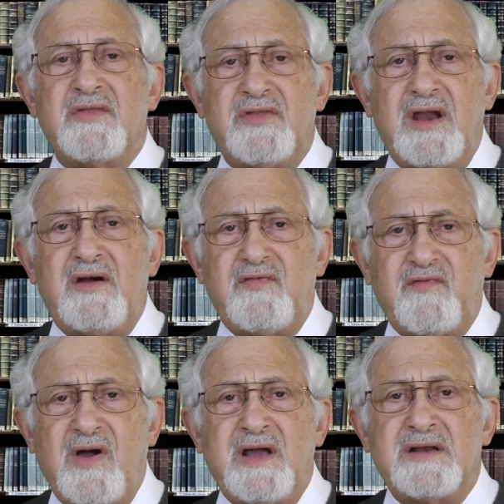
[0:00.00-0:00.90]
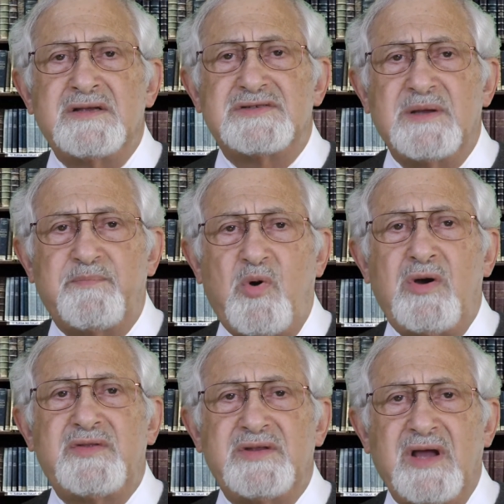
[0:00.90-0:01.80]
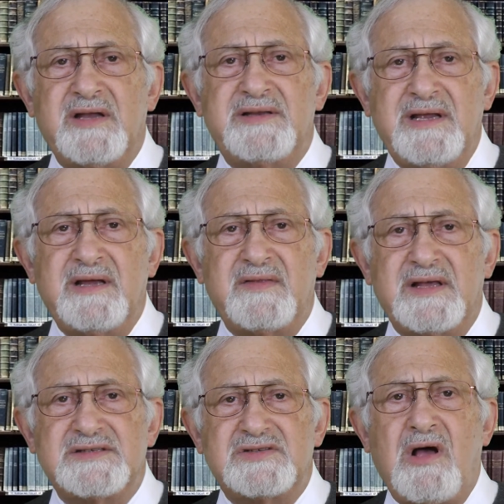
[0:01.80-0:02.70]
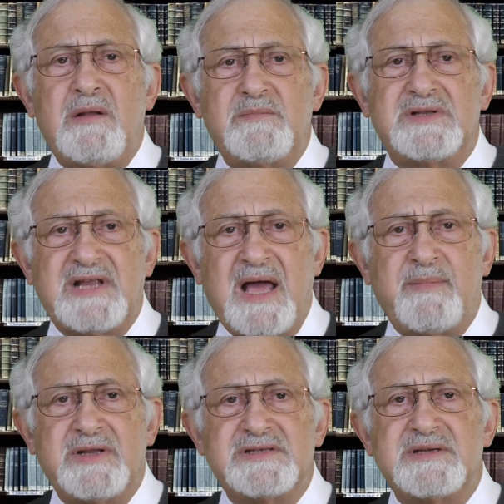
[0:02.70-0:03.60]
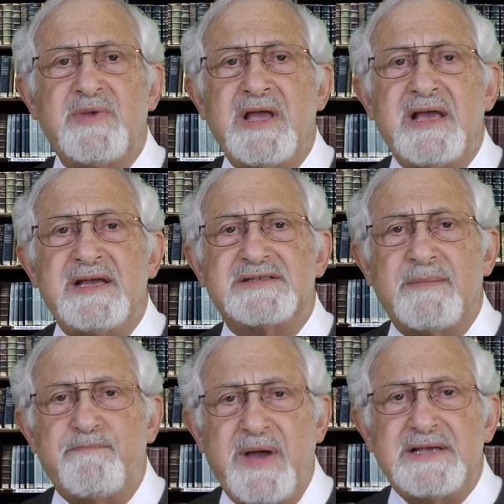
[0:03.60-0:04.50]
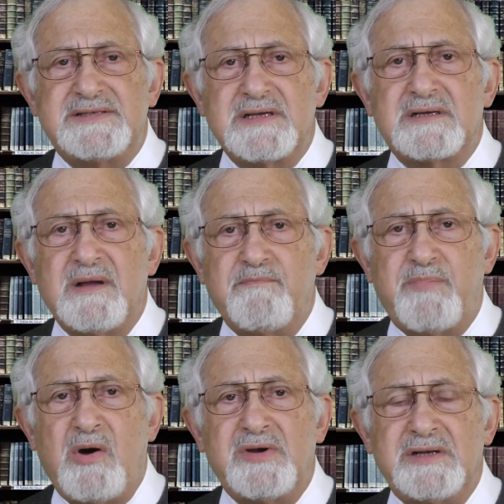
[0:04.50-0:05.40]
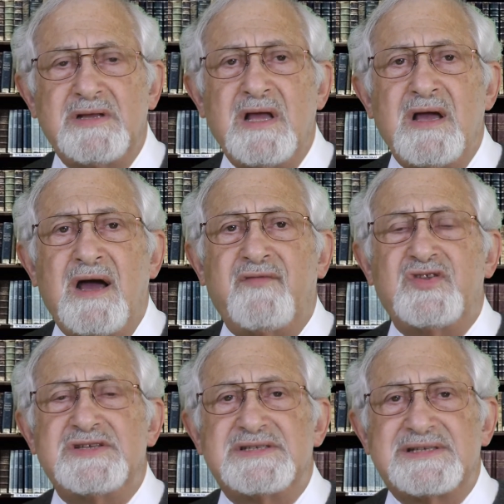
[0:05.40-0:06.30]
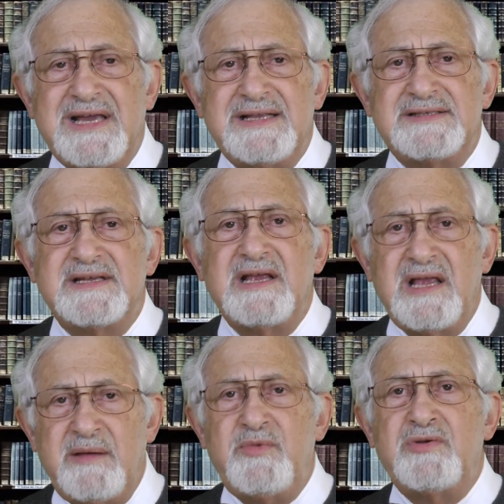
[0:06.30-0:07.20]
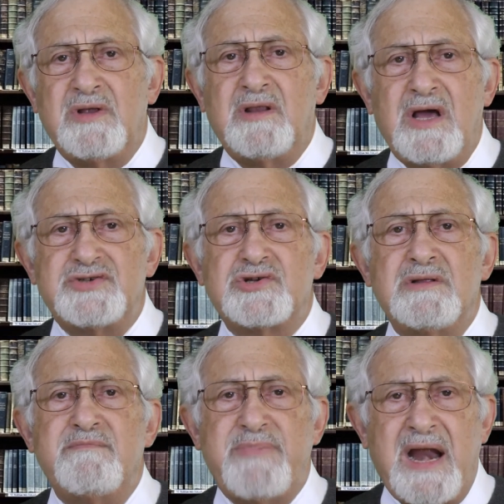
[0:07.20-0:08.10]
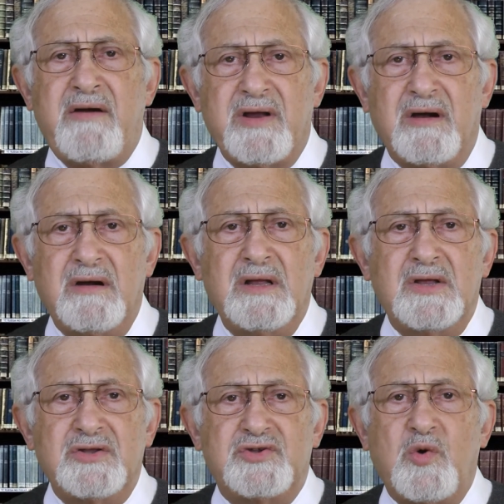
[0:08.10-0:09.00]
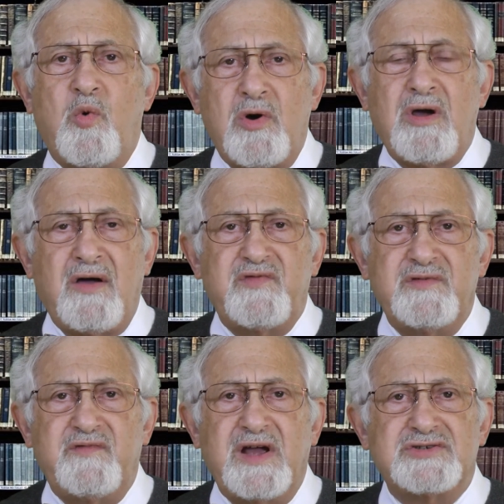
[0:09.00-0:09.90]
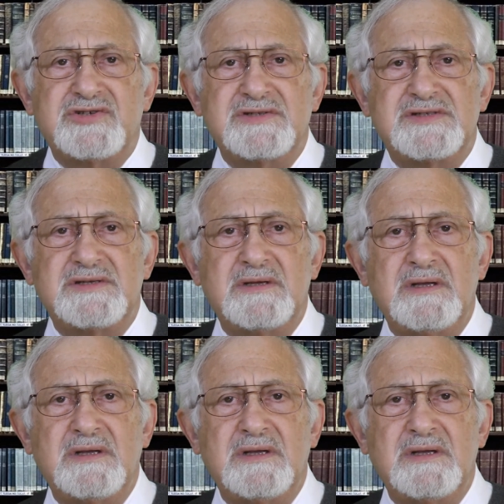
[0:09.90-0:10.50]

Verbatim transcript: Their findings support the idea that salt metabolism is a basic component of the skin's immunological barrier to ward off infections.